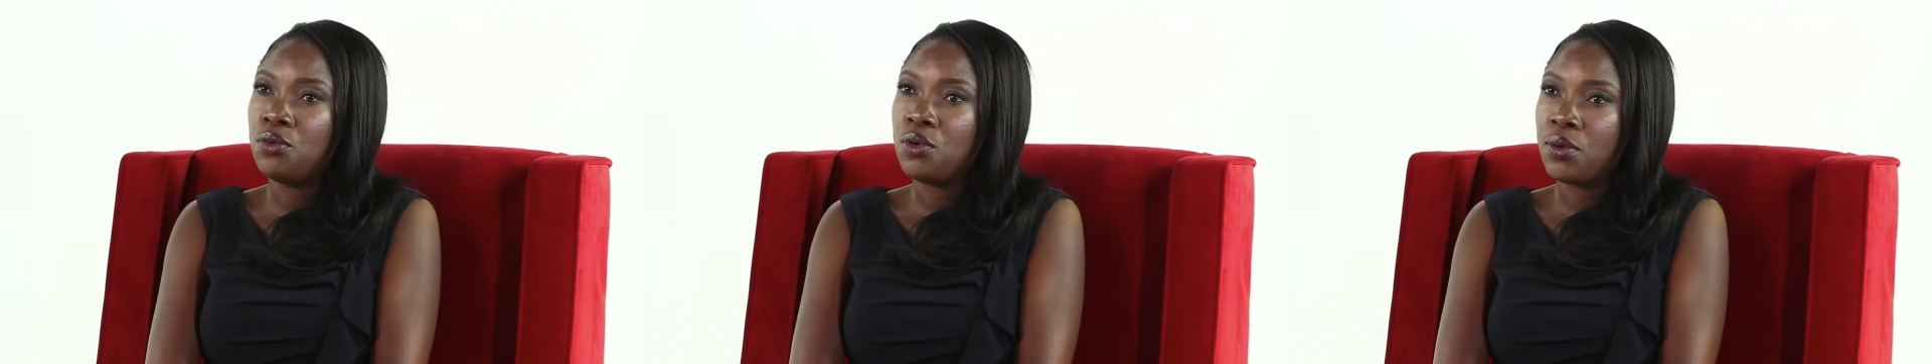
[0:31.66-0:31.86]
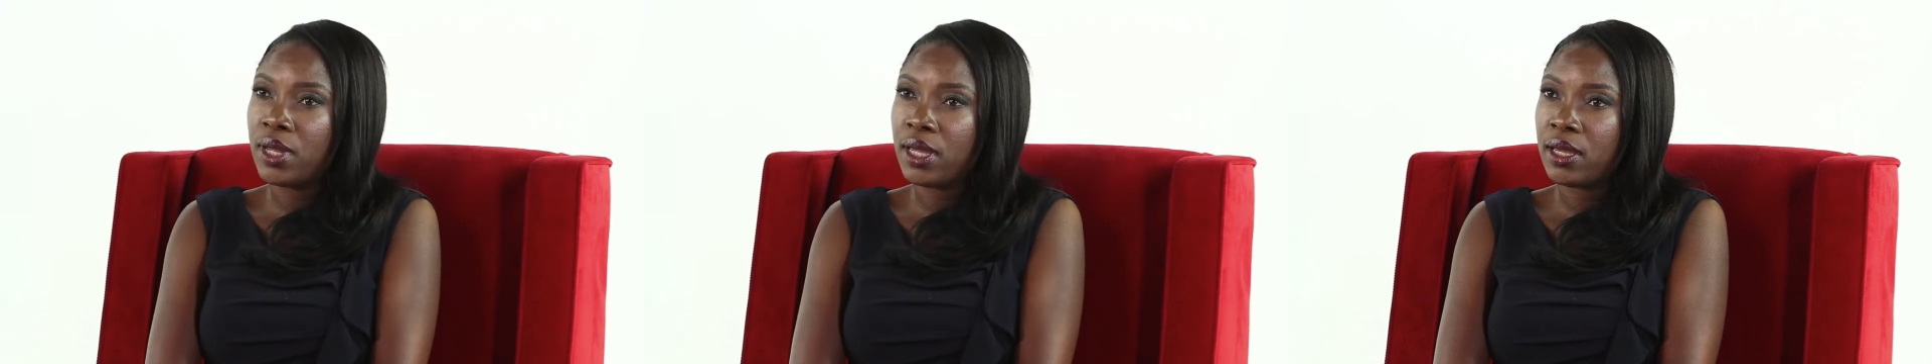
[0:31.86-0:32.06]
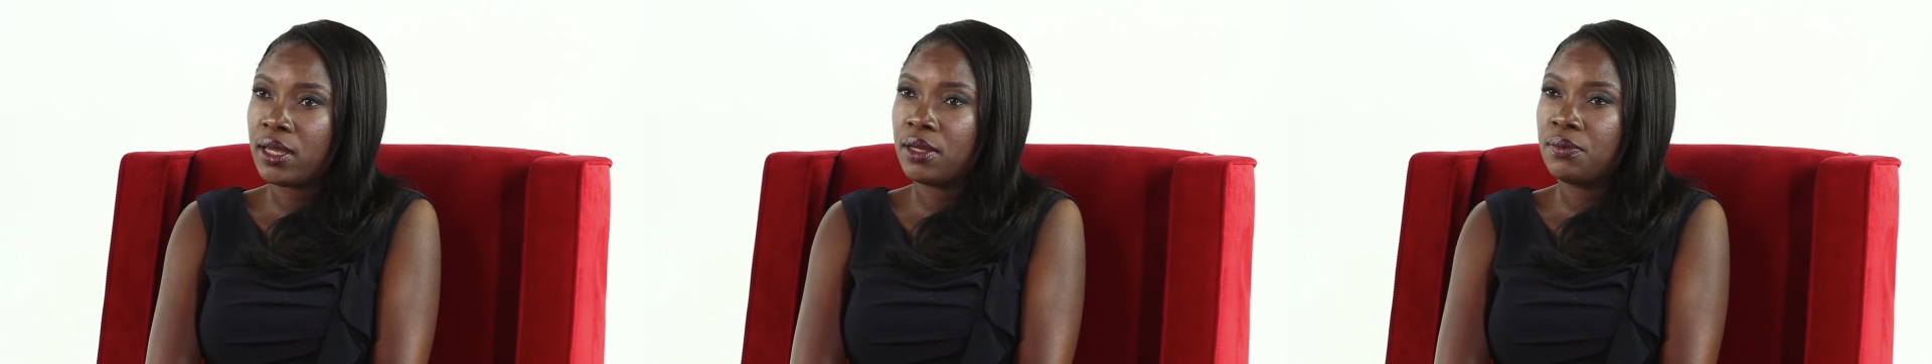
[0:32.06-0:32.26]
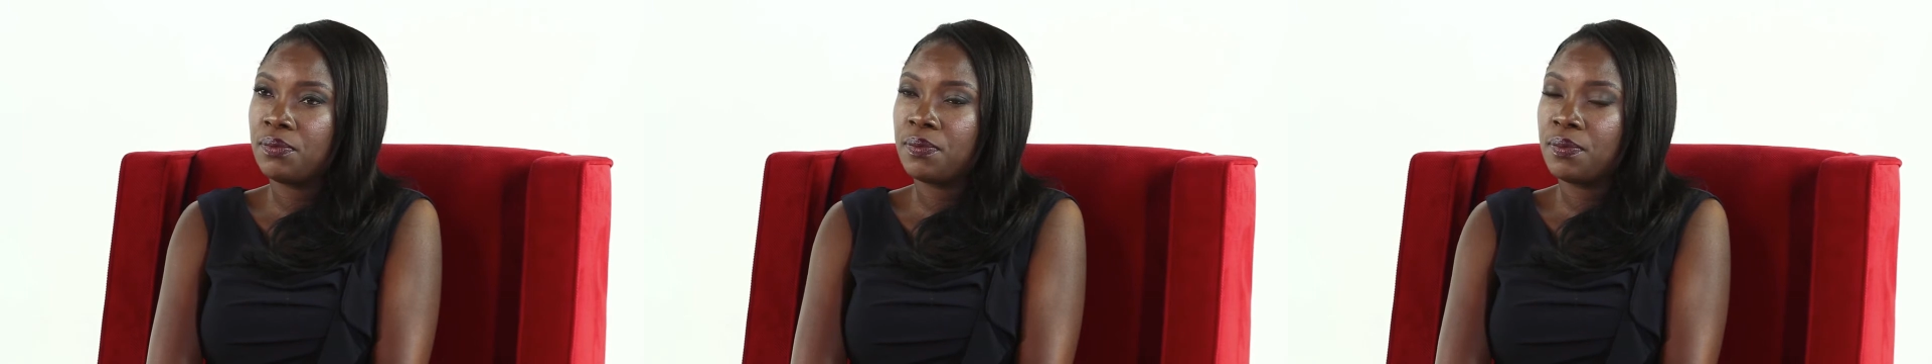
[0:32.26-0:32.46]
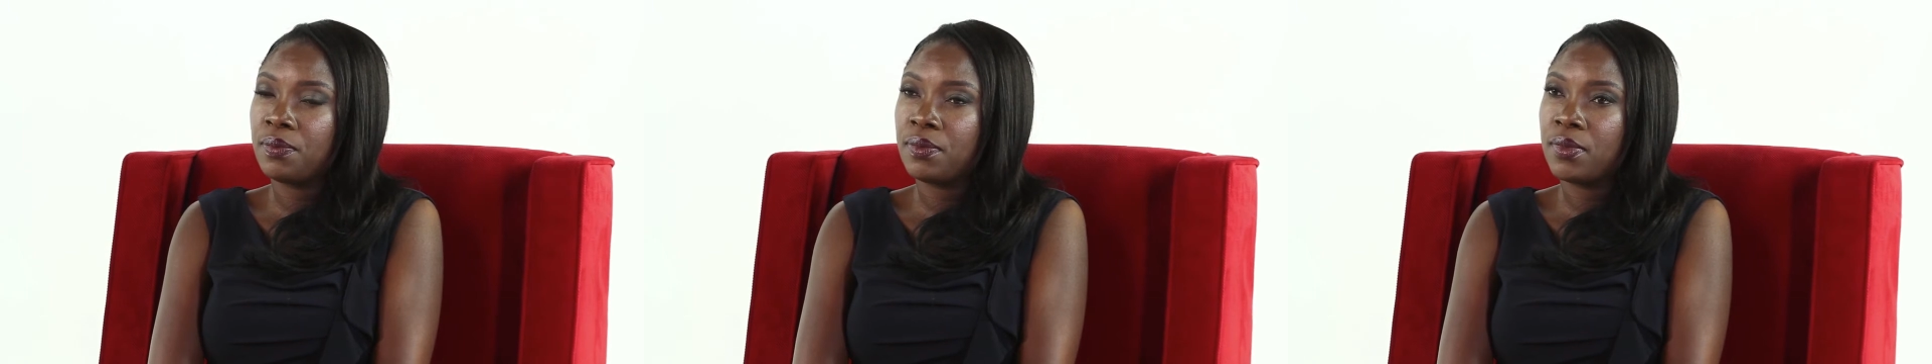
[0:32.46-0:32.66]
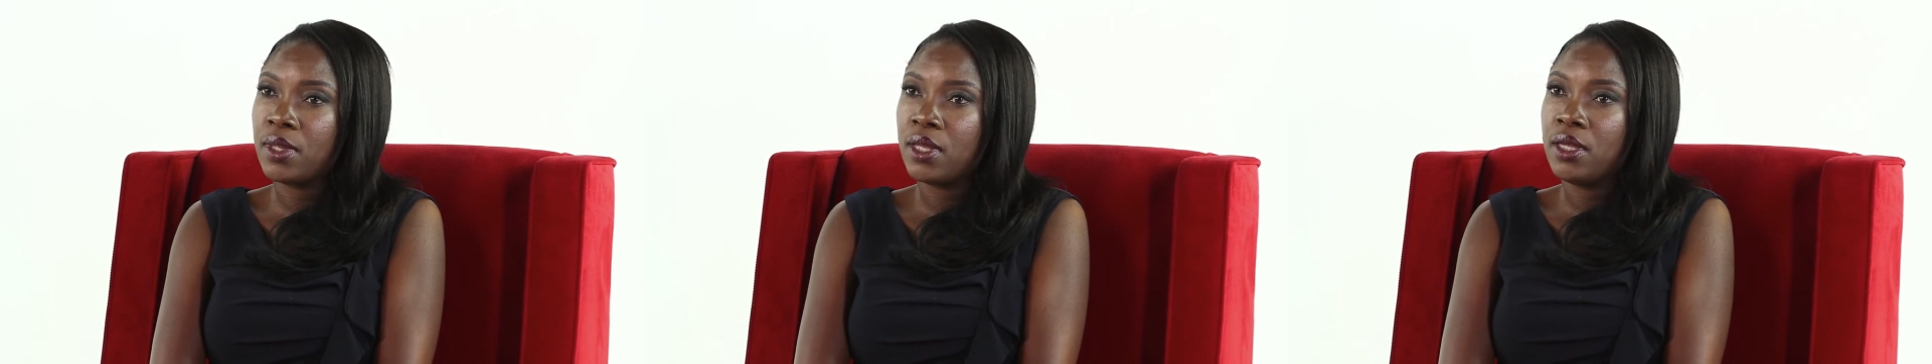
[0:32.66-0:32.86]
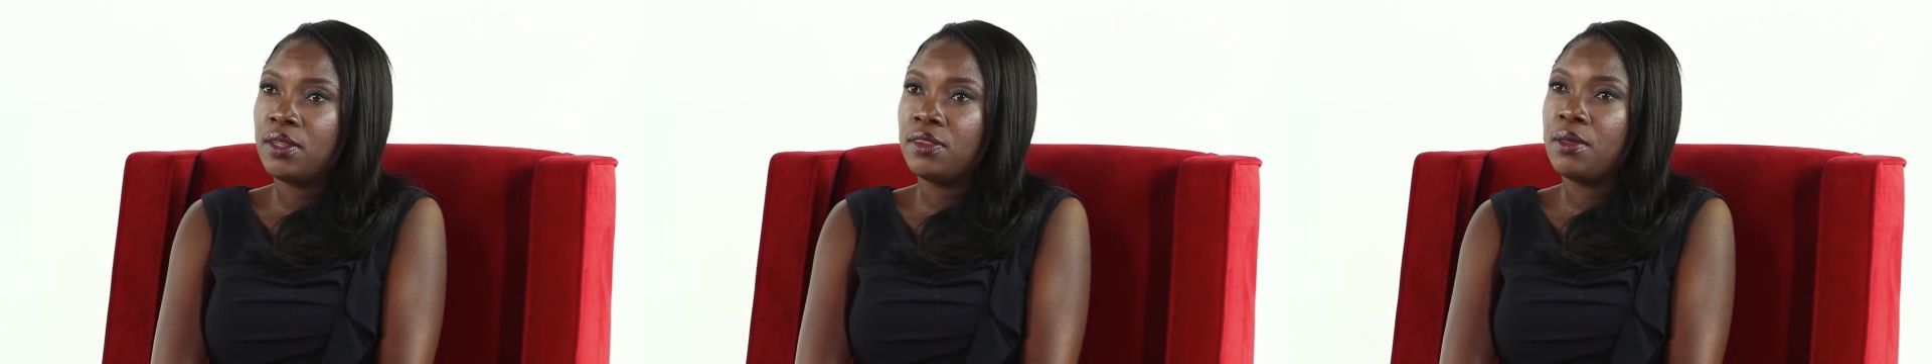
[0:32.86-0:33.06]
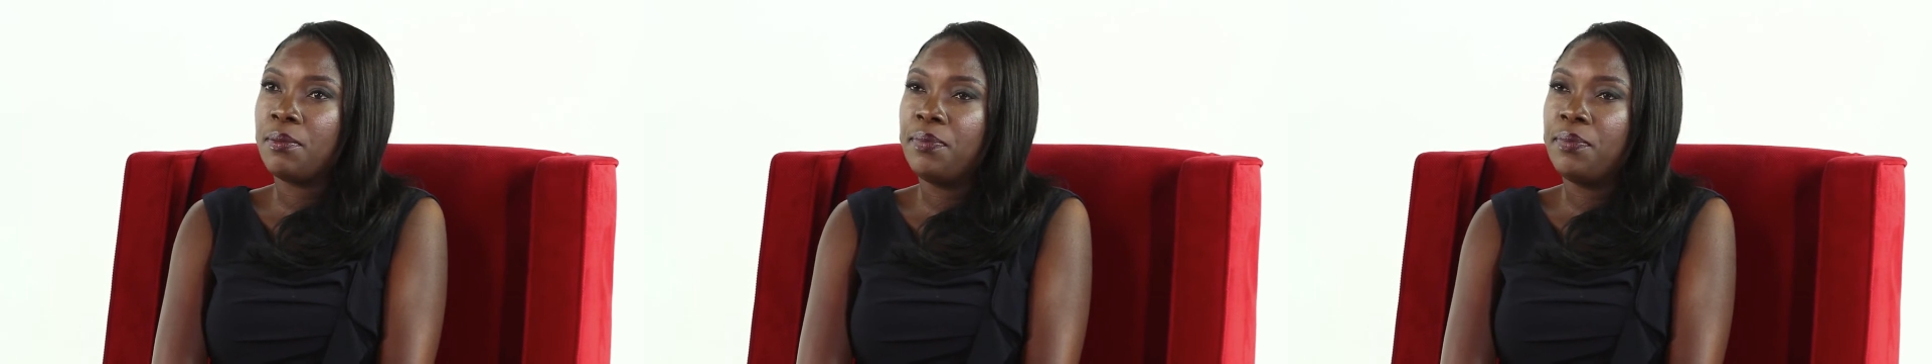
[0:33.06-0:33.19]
"Ronke, the